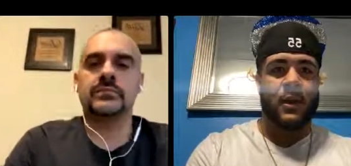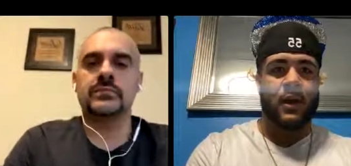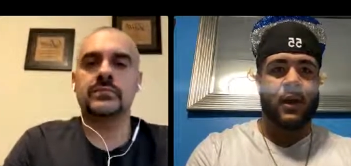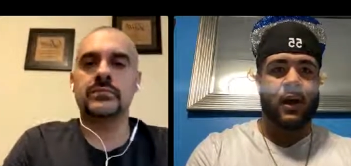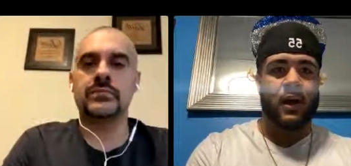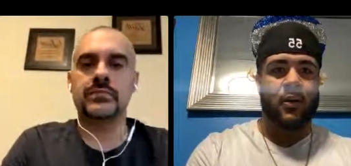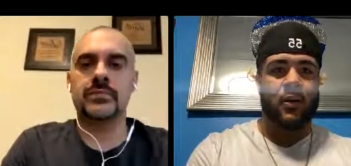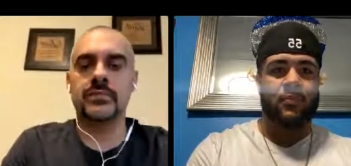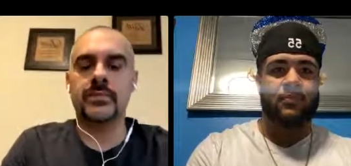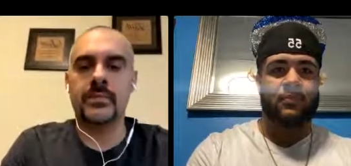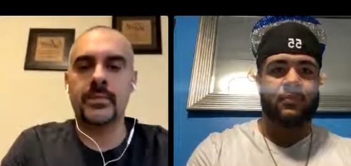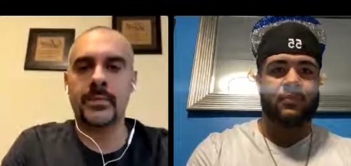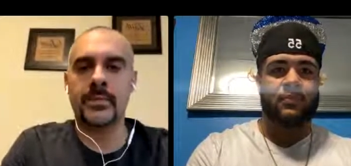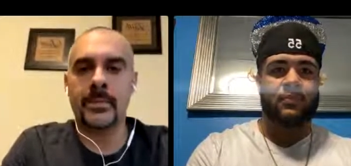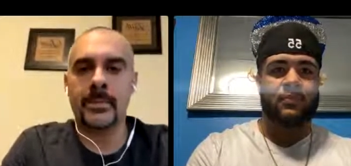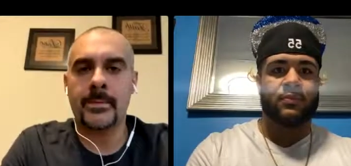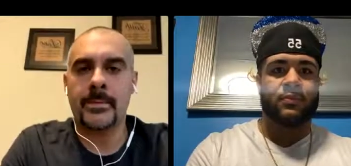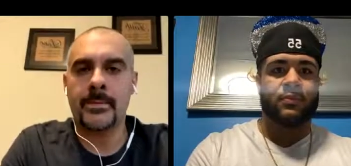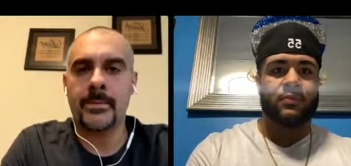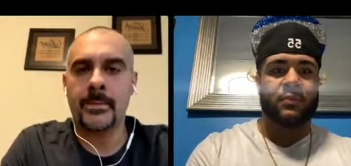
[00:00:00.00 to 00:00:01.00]
Speaker 1: Um,
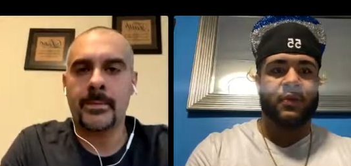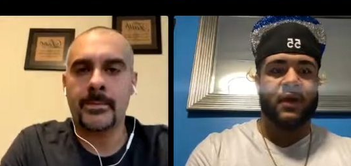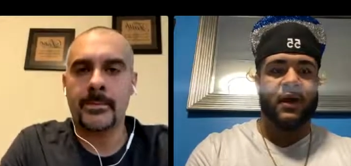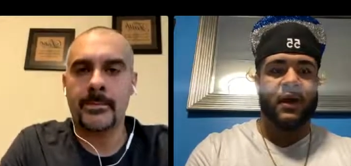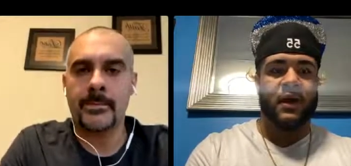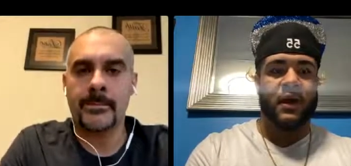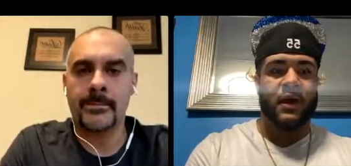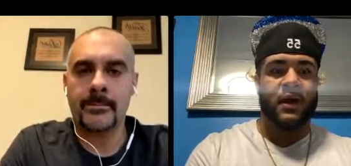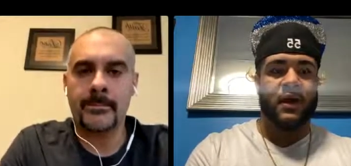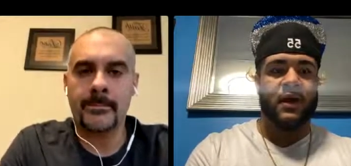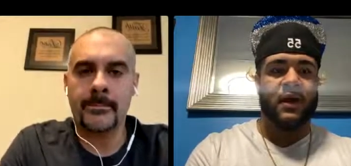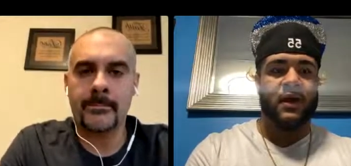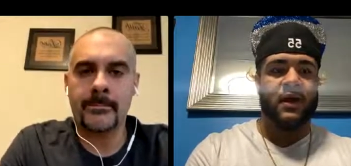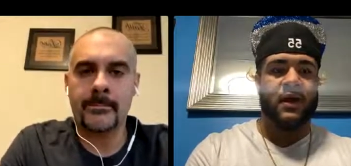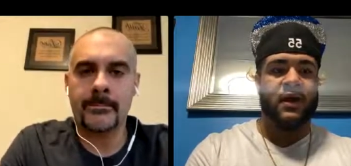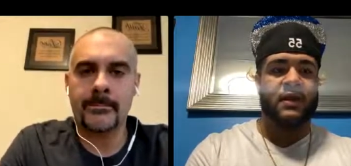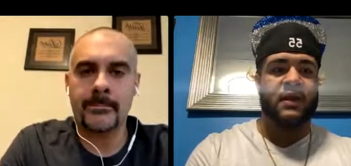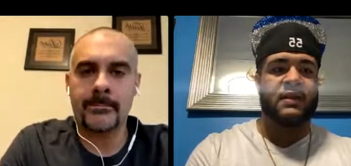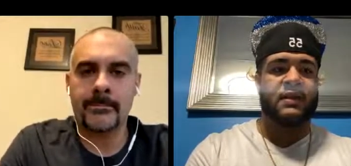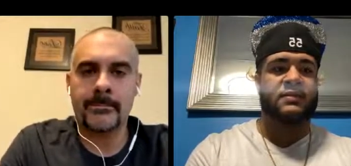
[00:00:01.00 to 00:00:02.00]
but uh, it,
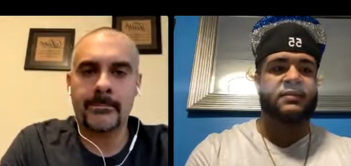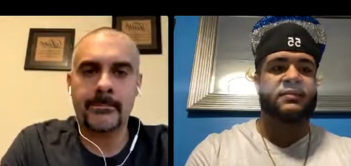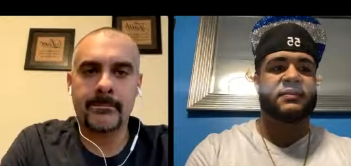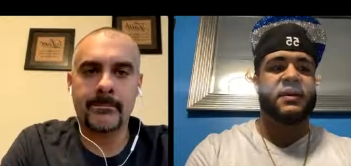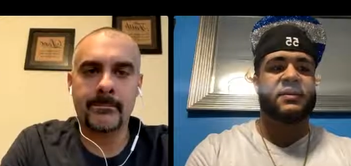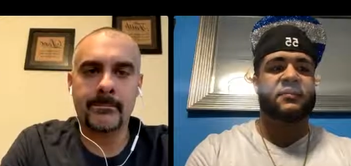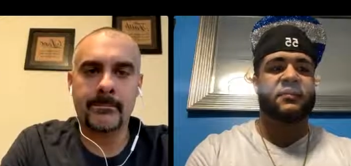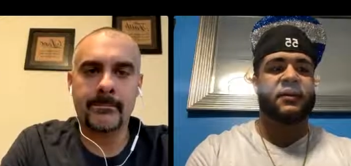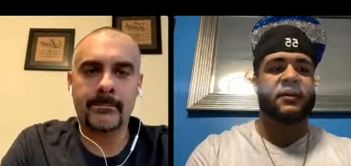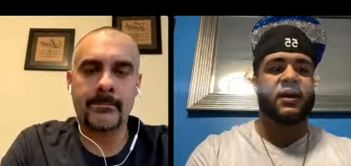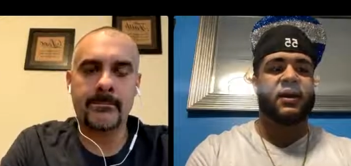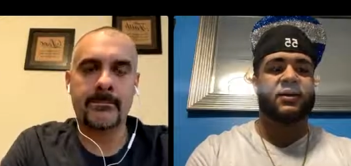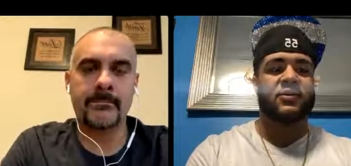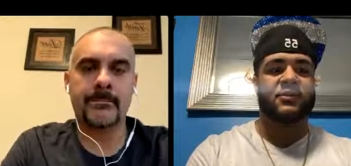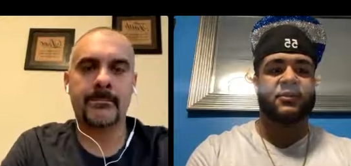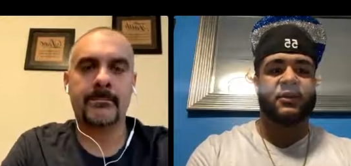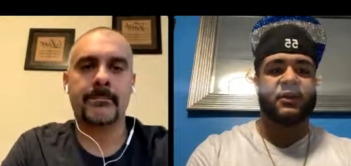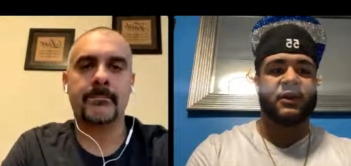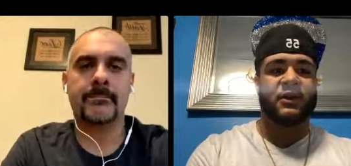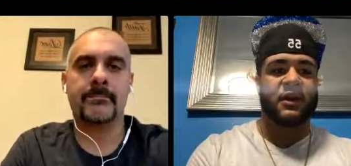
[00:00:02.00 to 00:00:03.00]
it is definitely under
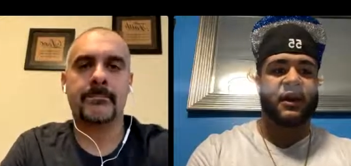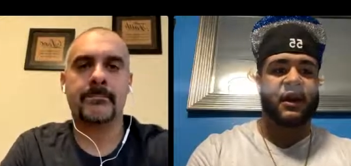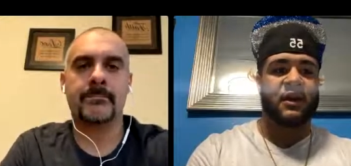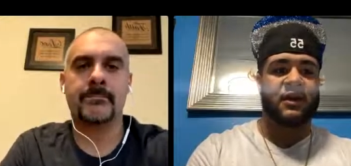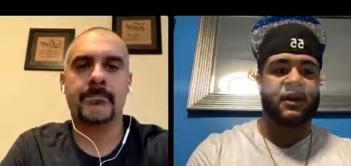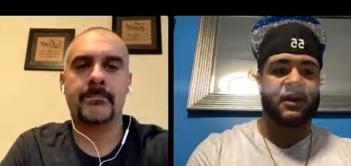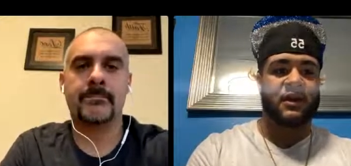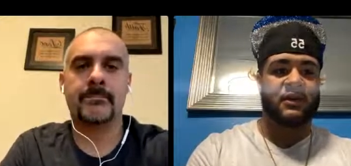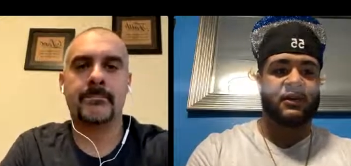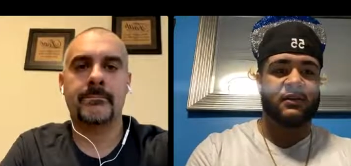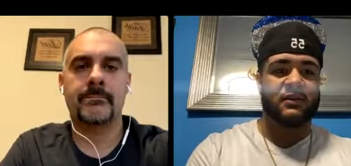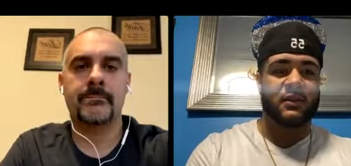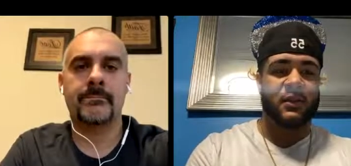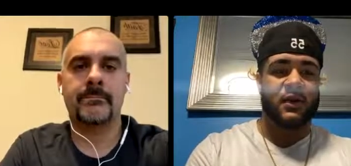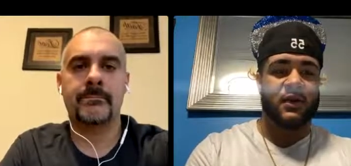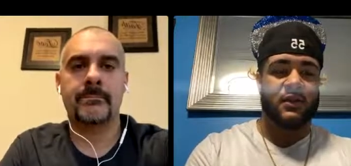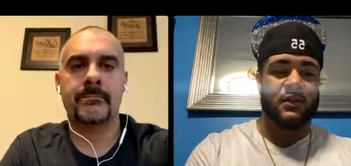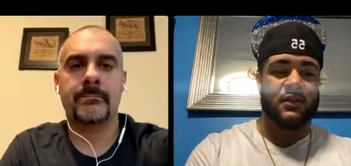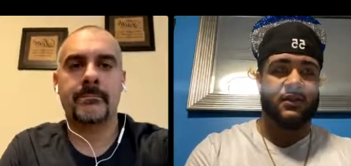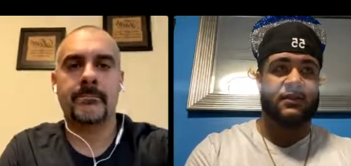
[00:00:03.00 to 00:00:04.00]
recruited out here.
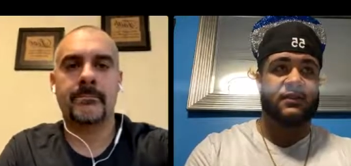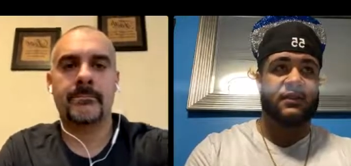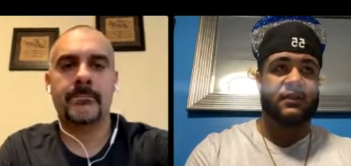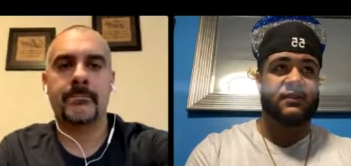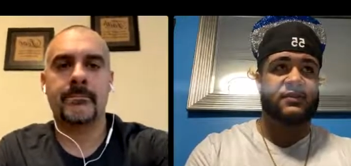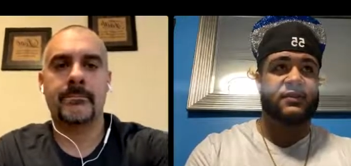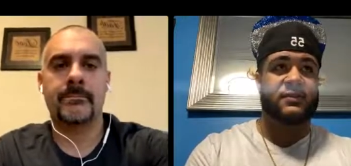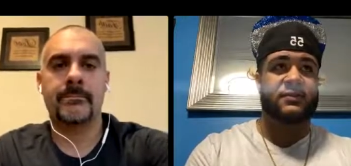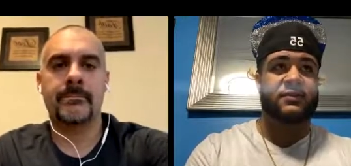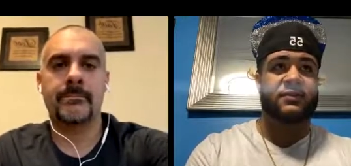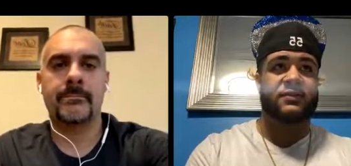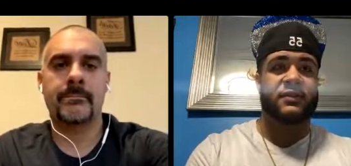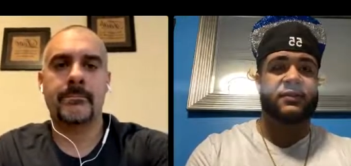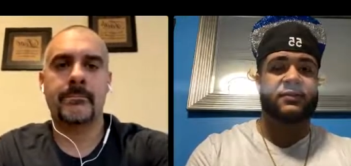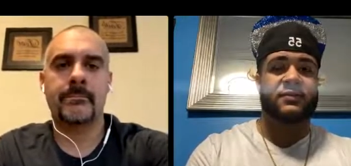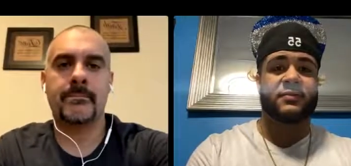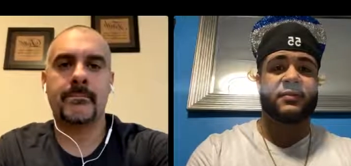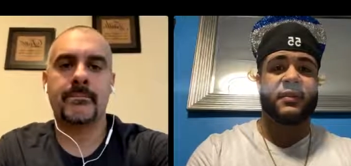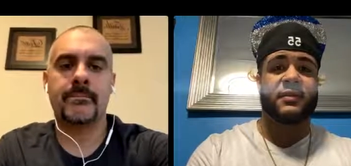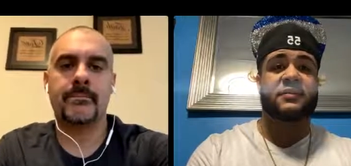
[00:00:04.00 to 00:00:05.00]
There's there's some
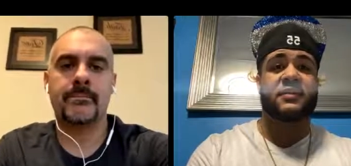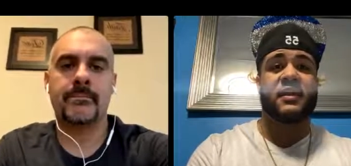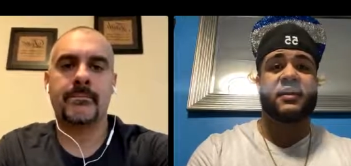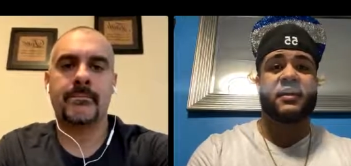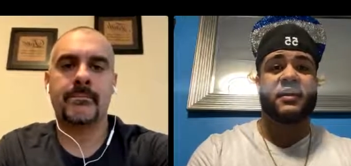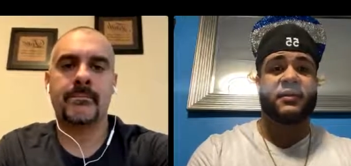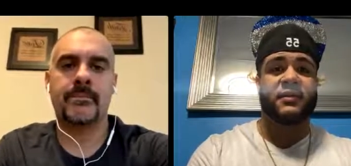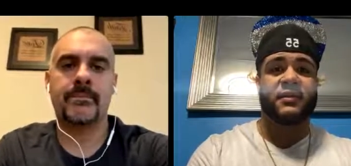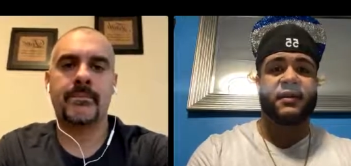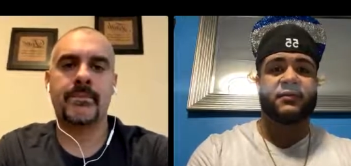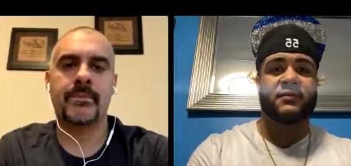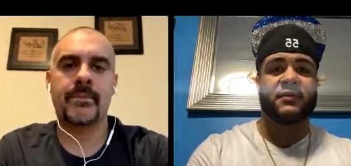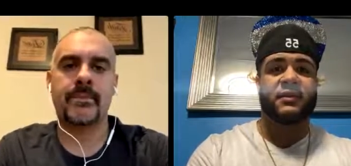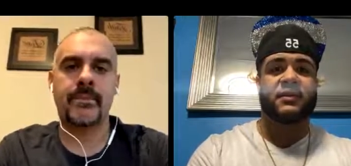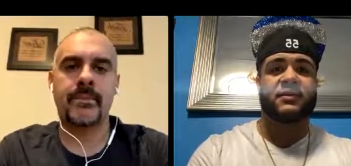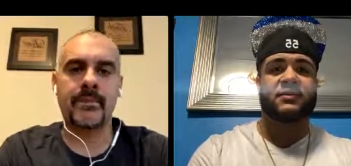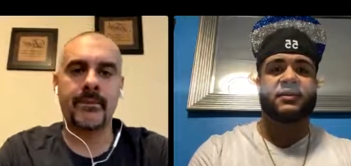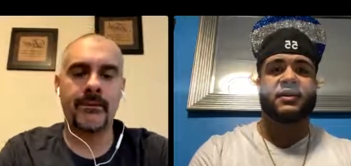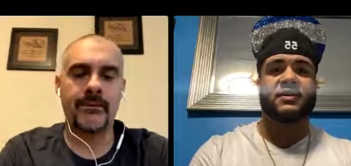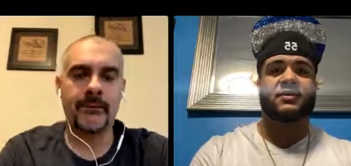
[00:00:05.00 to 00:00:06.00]
there's some kids out here that definitely
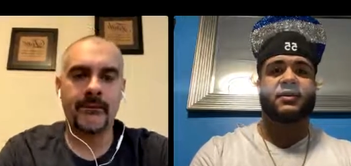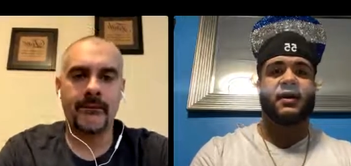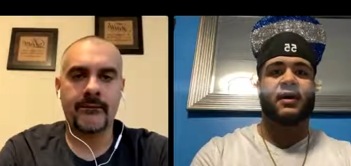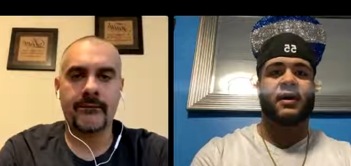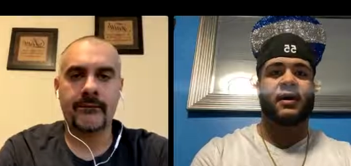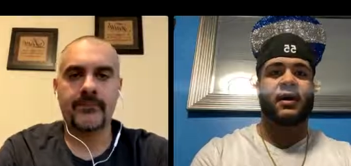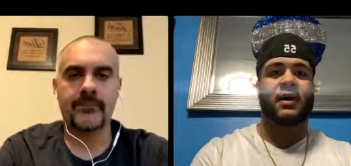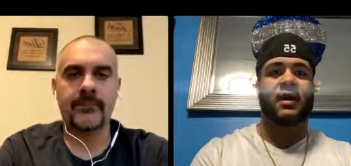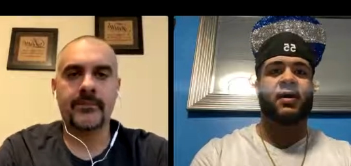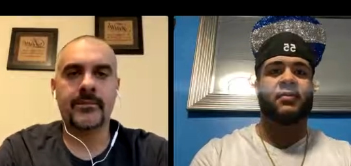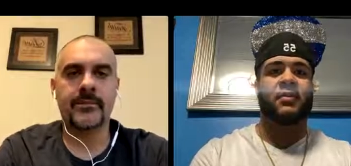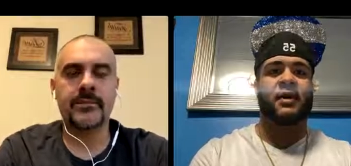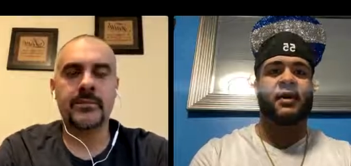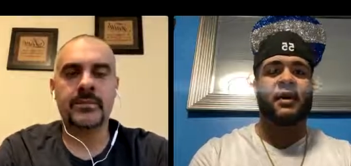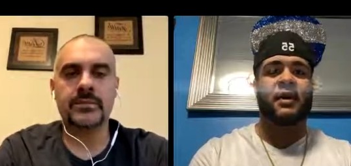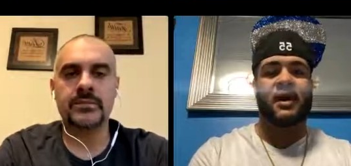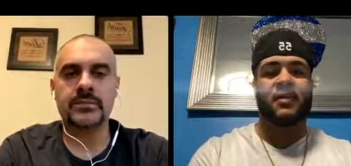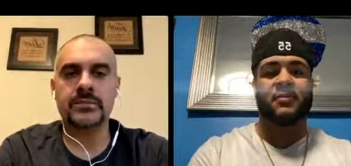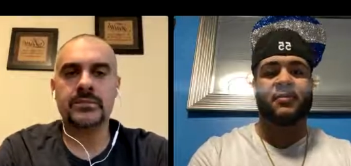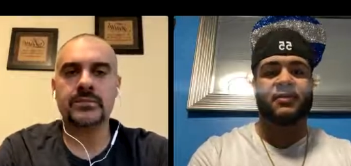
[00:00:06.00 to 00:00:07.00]
deserve a, a
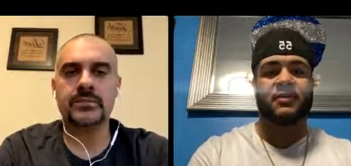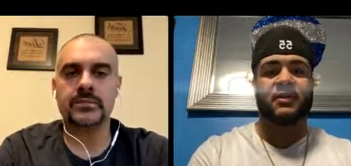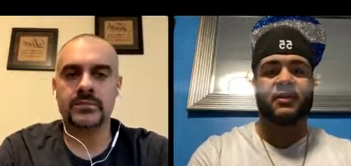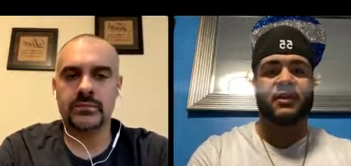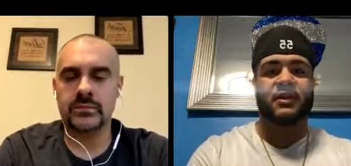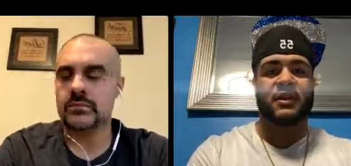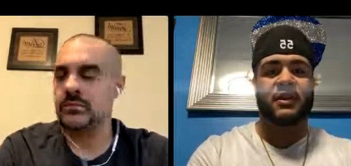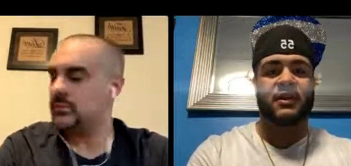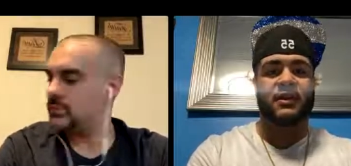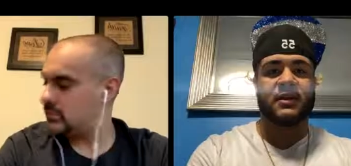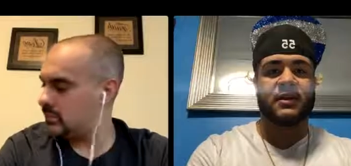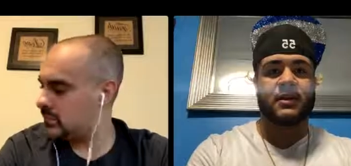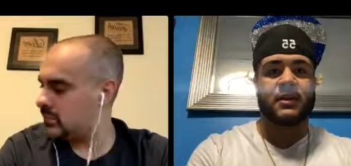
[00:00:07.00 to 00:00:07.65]
bigger opportunity.